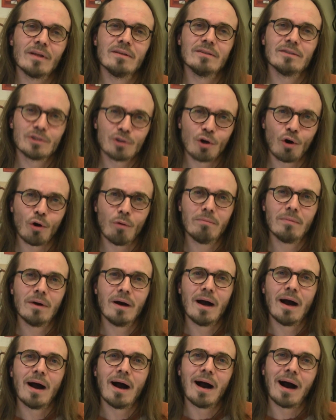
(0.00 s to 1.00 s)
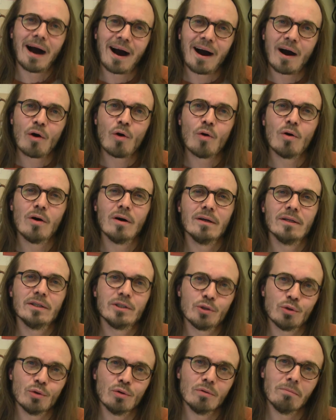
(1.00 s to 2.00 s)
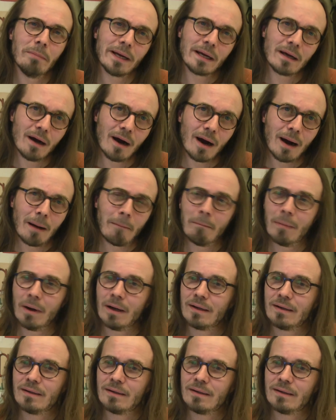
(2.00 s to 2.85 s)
So, how to become